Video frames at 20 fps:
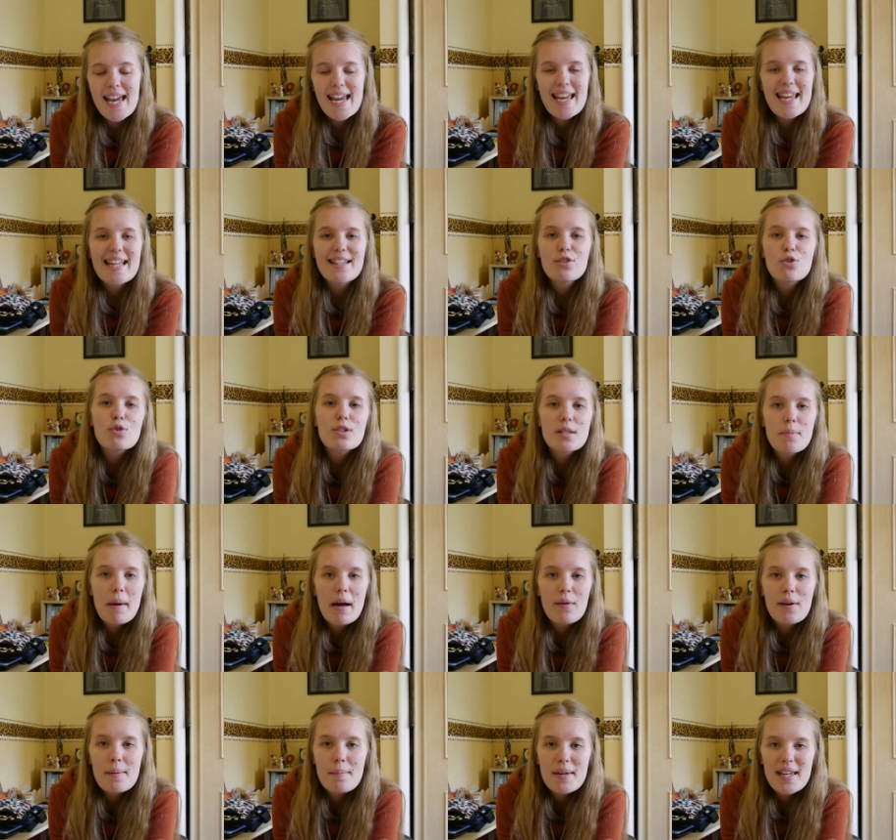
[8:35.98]
He talks
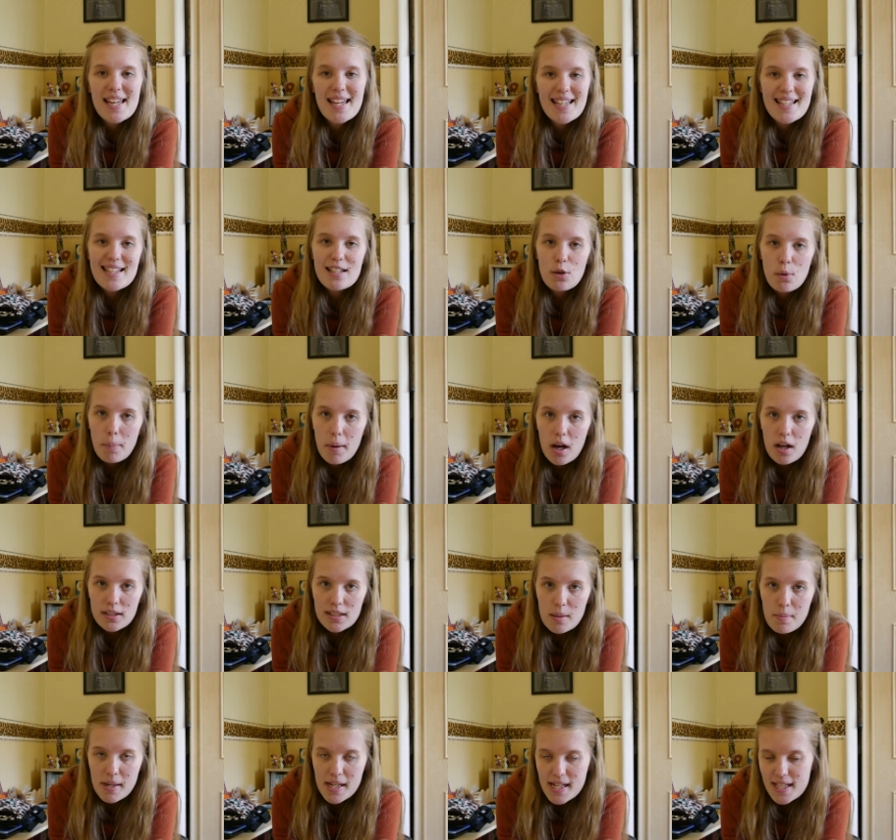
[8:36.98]
about it being his little
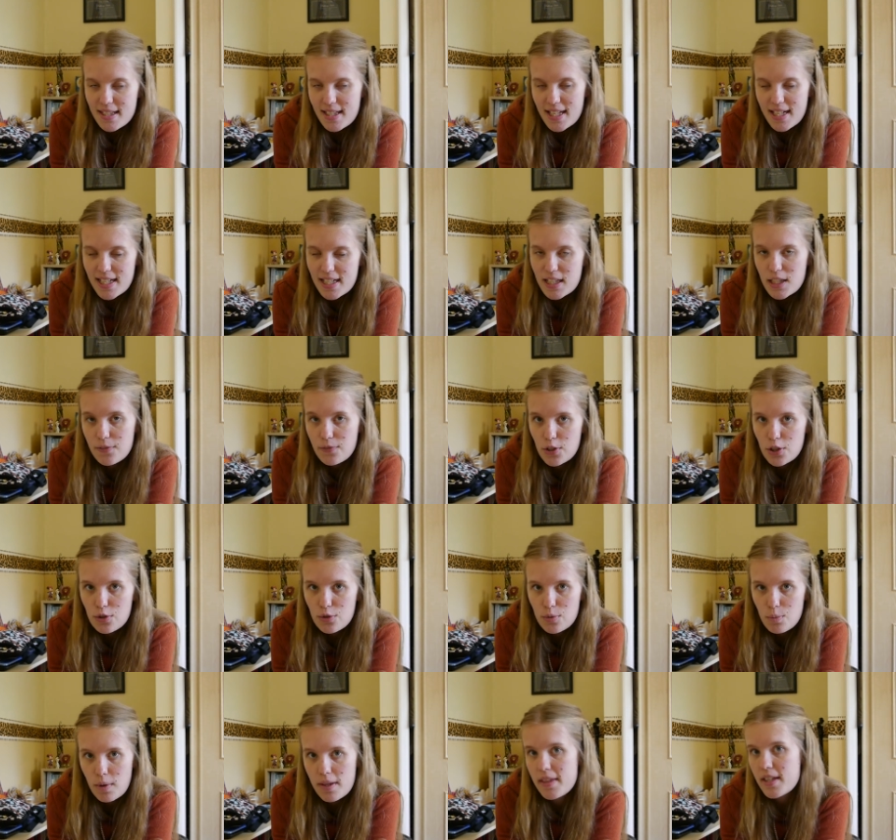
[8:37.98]
party piece in
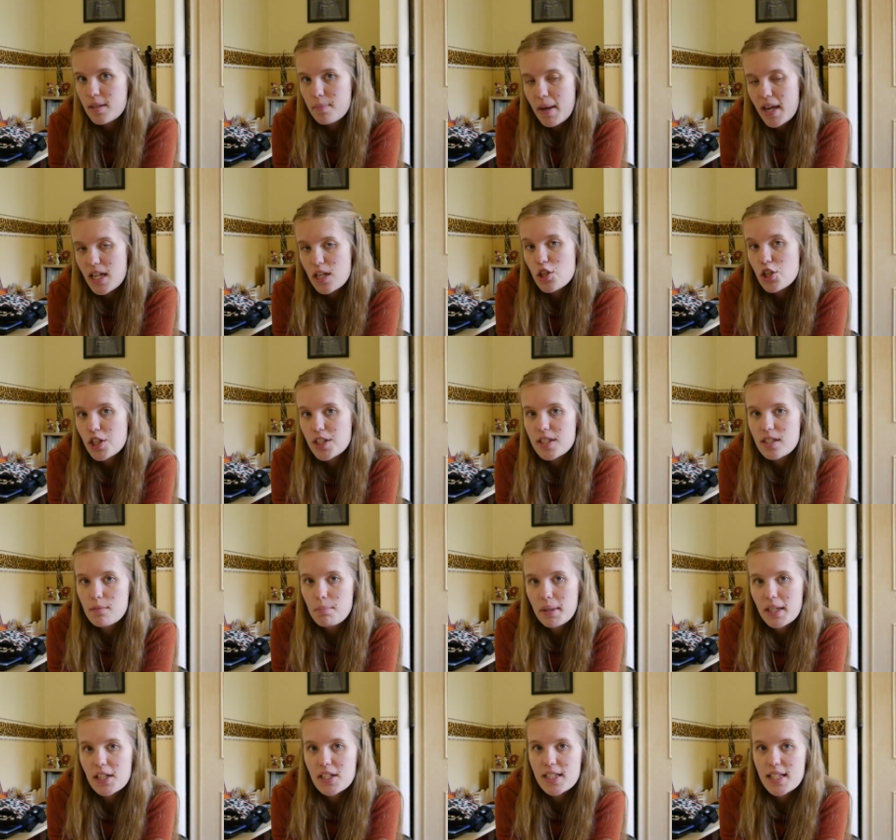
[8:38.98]
interviews with his patients
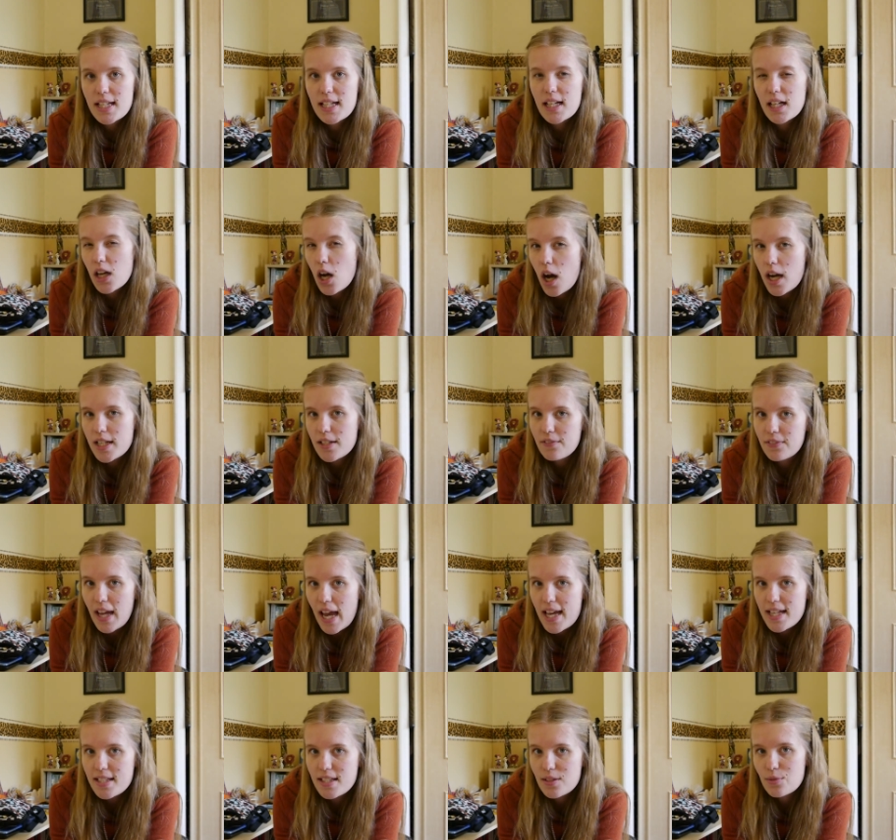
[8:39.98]
because he can kind of
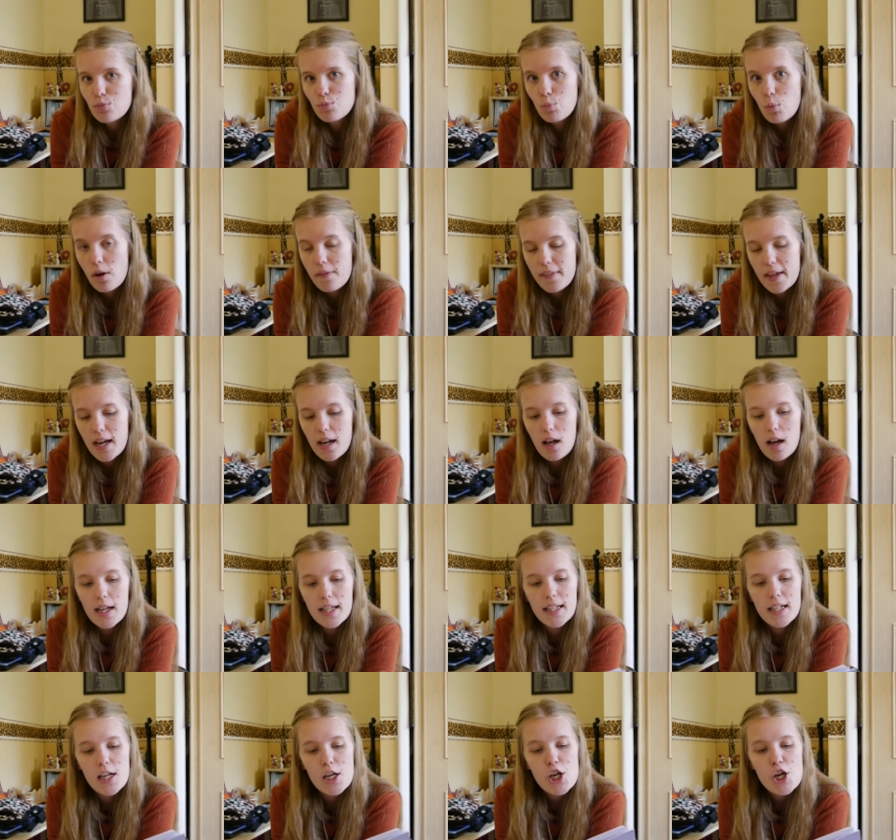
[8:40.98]
guess what they're
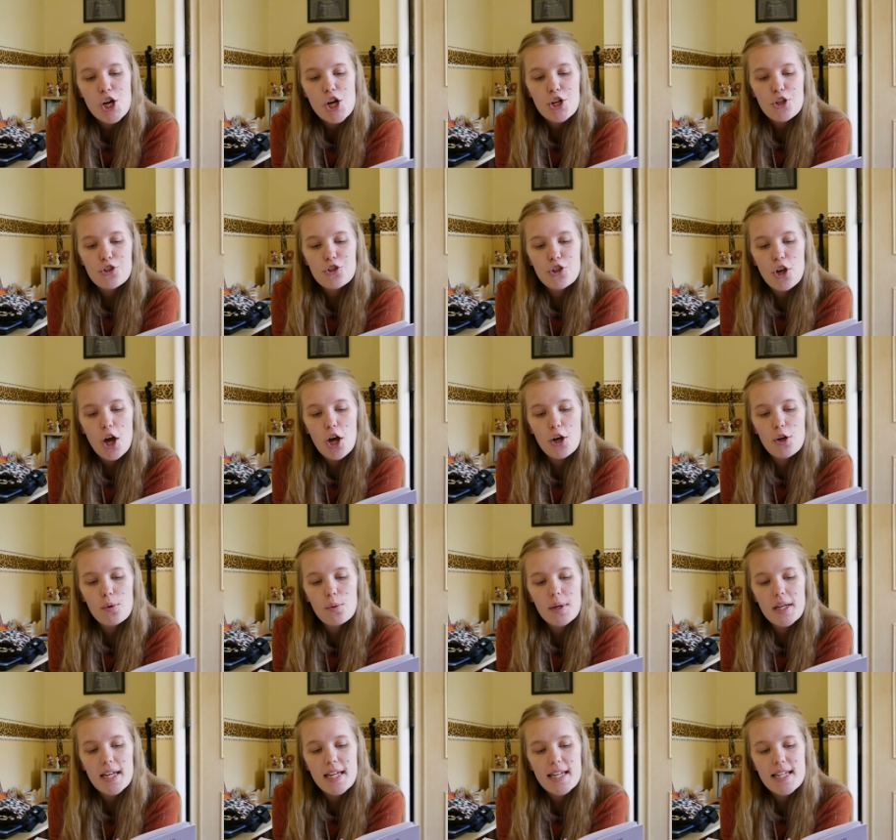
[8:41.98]
like.
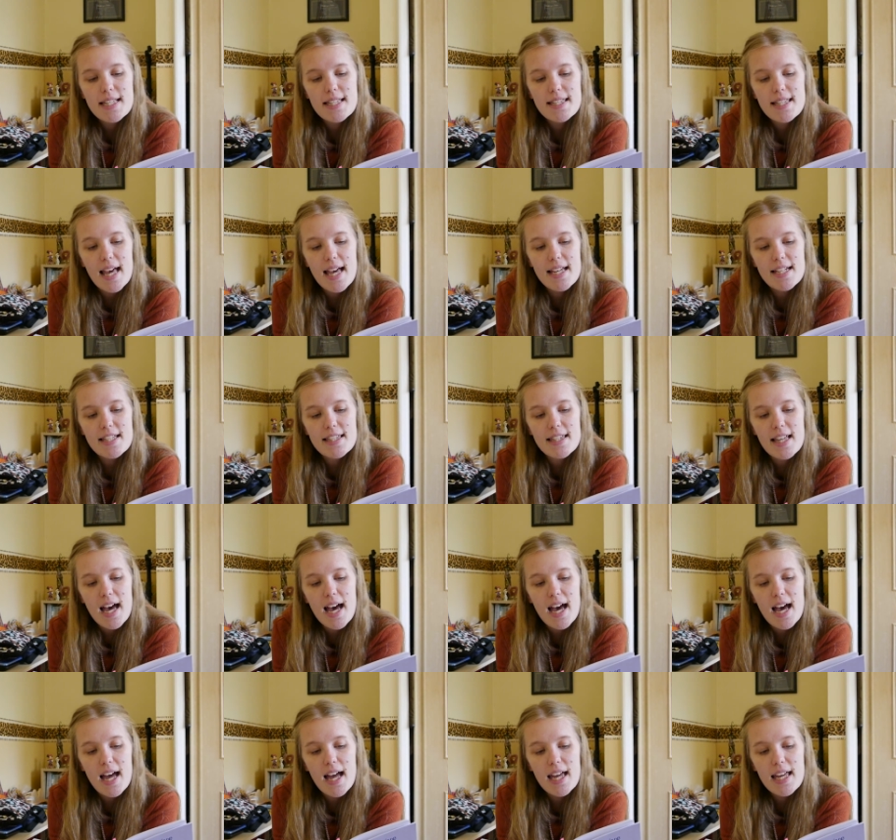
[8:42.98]
So he said
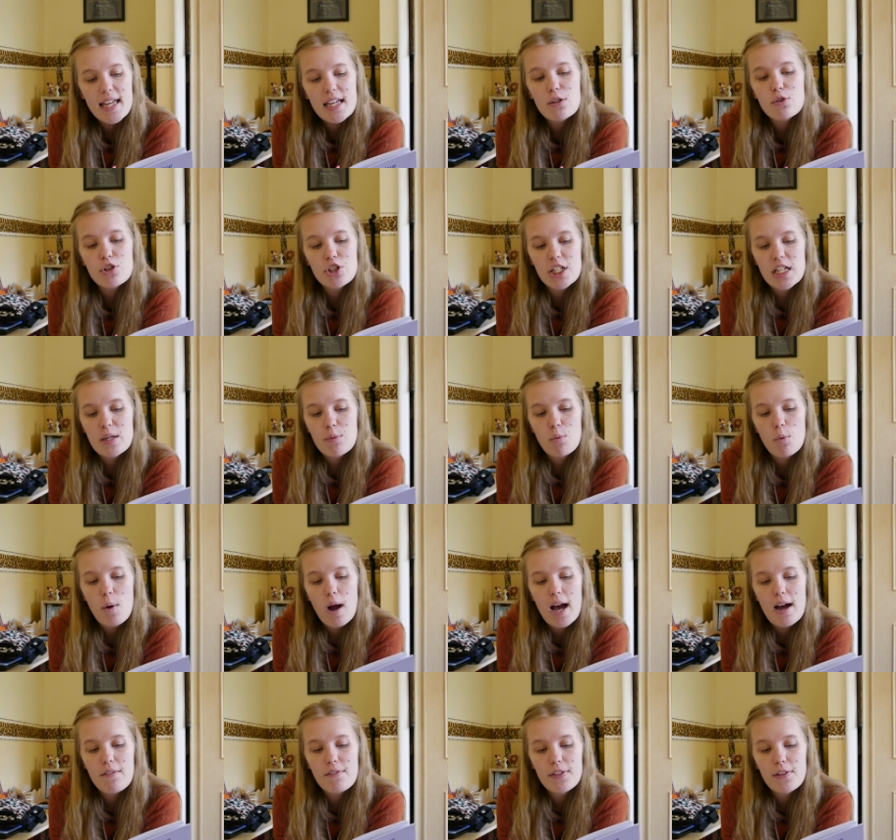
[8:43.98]
that he or she will
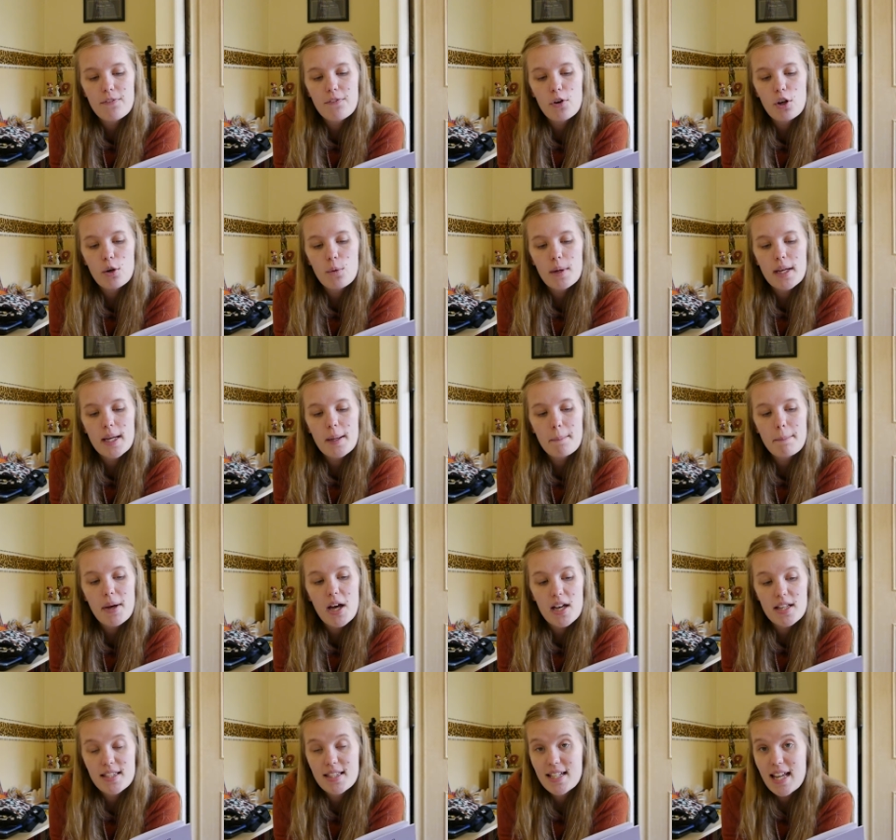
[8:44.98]
have the following
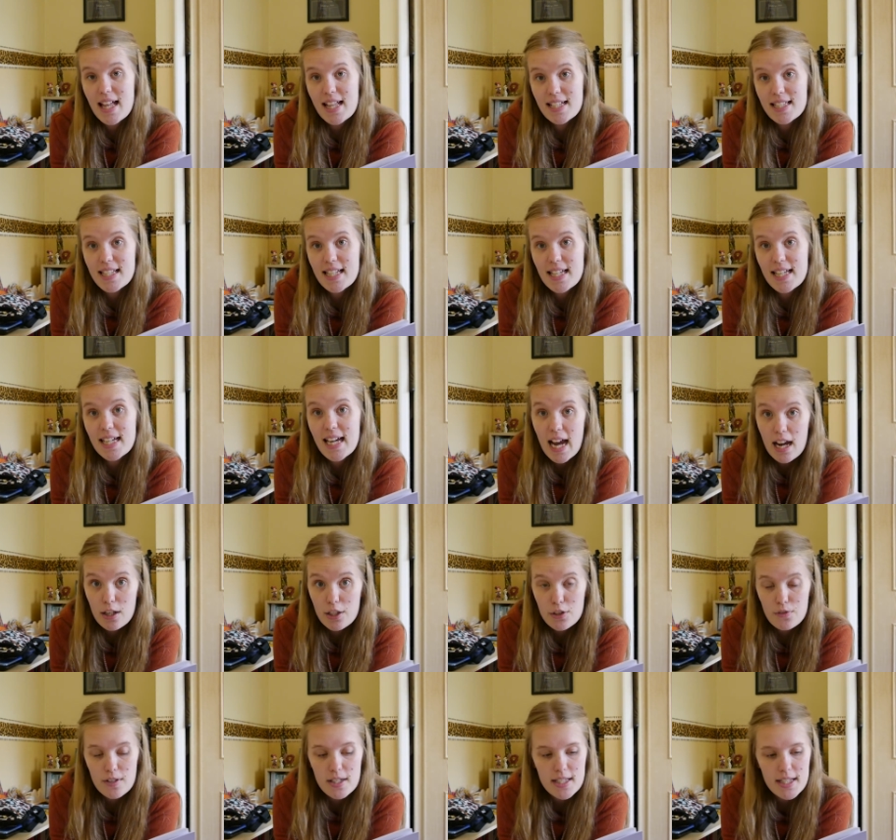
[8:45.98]
personality
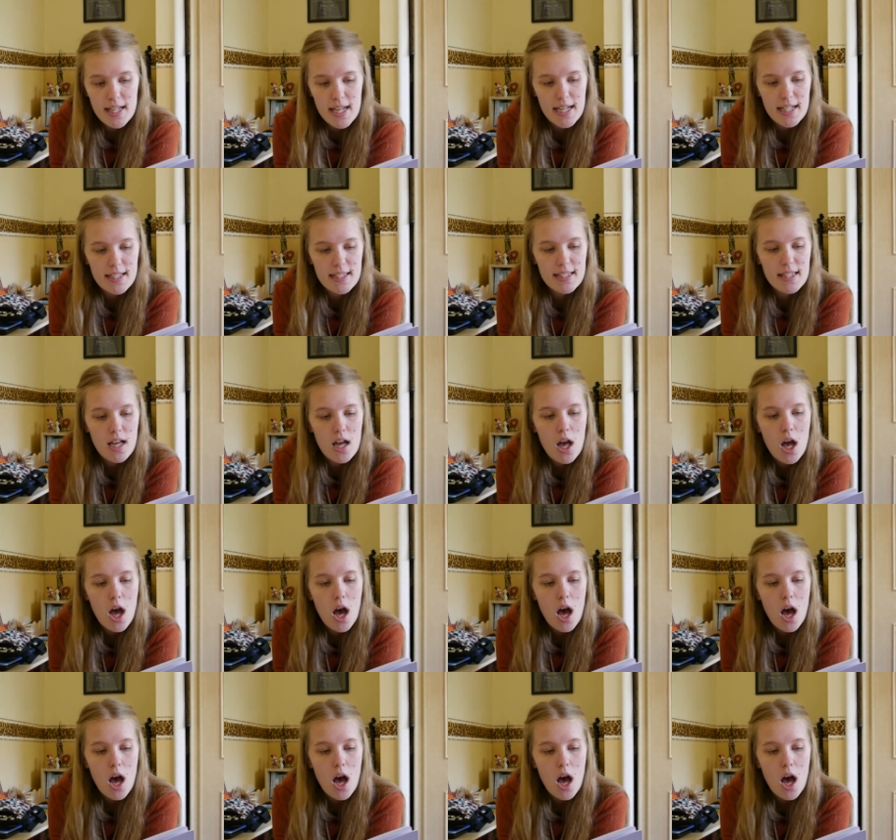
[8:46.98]
characteristics: